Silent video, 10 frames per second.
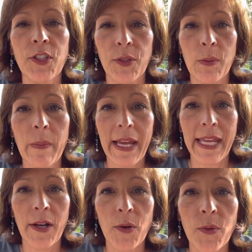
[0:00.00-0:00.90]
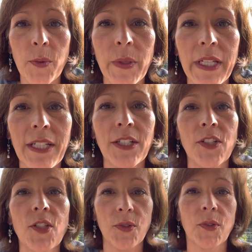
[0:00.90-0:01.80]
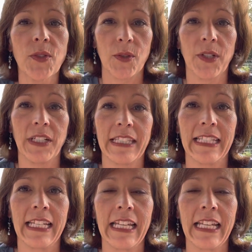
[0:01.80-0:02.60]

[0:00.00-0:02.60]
to my original source,